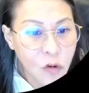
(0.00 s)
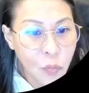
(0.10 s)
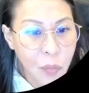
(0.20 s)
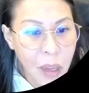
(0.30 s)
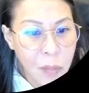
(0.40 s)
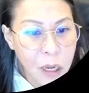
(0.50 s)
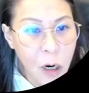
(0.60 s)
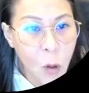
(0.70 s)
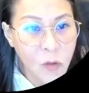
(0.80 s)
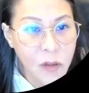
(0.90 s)
so baby
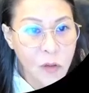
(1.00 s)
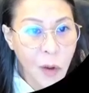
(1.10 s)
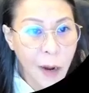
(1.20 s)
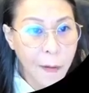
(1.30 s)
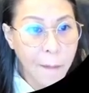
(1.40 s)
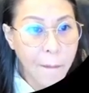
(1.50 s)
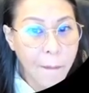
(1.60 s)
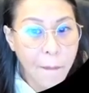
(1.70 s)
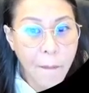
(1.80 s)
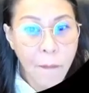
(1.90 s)
clothes is what
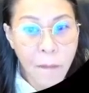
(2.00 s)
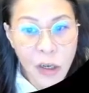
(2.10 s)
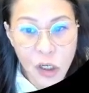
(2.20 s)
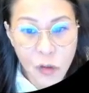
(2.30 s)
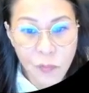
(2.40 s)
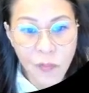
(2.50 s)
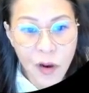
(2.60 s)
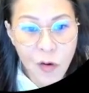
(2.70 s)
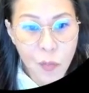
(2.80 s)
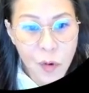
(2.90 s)
which
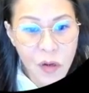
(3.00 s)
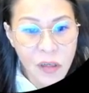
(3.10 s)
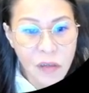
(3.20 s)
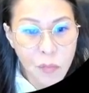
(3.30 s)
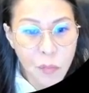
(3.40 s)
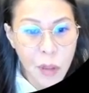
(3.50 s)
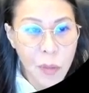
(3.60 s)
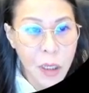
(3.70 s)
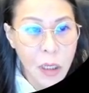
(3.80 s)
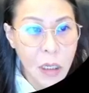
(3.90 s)
variable is
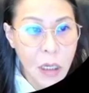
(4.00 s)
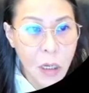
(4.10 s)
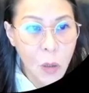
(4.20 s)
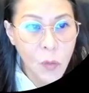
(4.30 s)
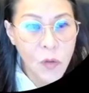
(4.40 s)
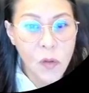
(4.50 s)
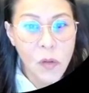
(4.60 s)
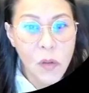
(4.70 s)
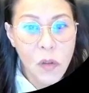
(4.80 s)
baby clothes